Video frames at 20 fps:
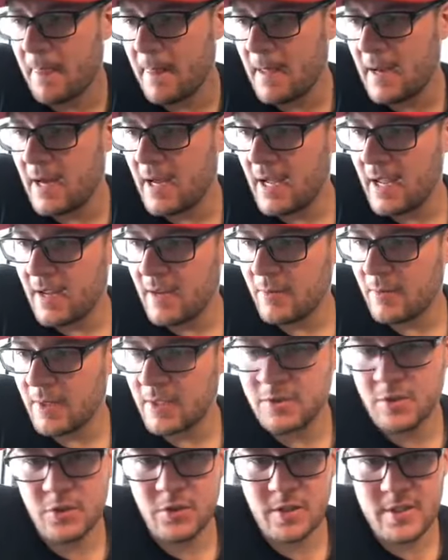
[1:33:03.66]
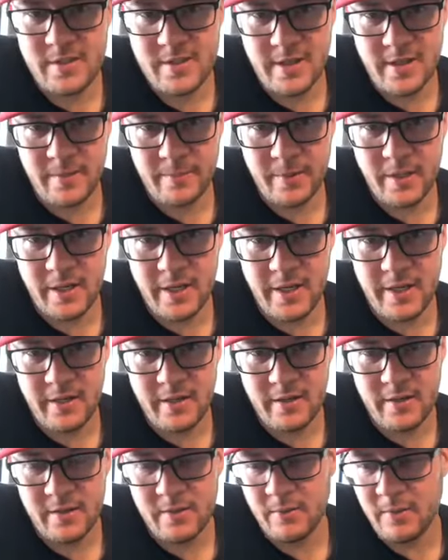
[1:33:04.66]
I want to do a setup guide.
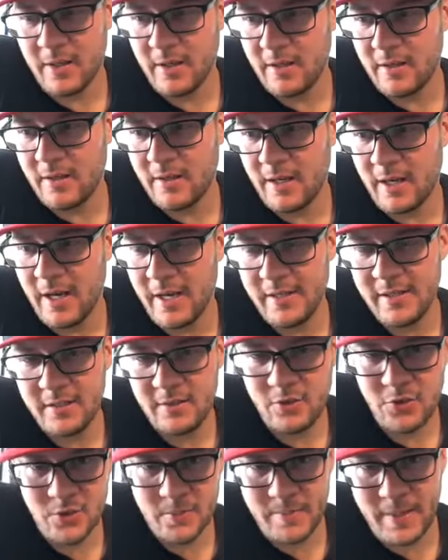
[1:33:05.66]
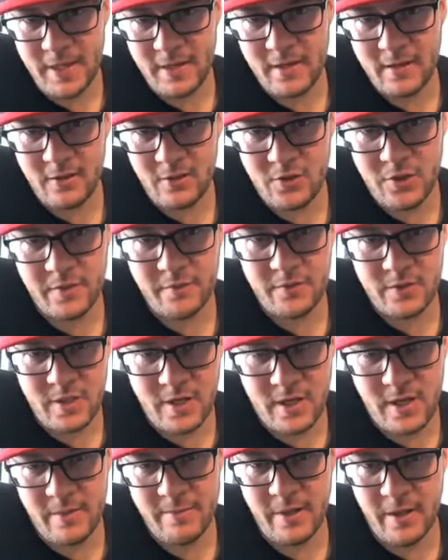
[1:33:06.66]
Well, I need to spend a lot of
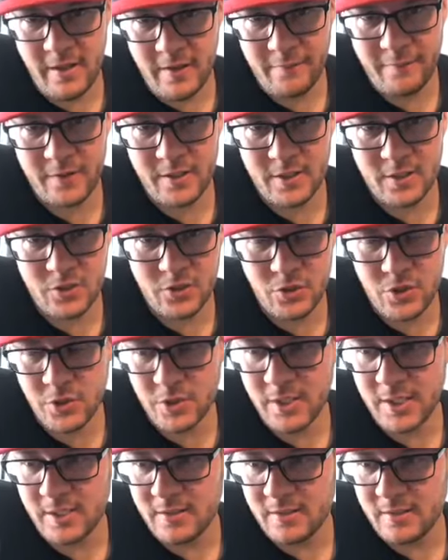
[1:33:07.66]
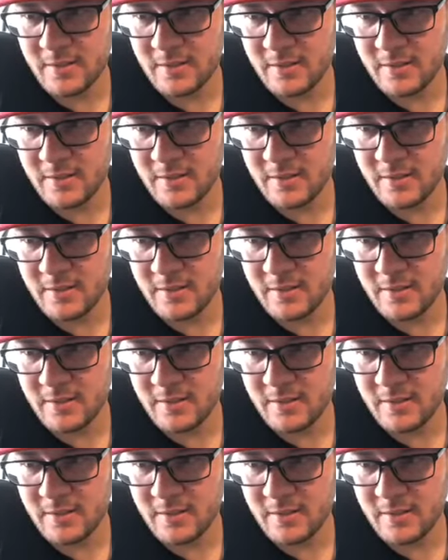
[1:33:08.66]
time and effort to do it.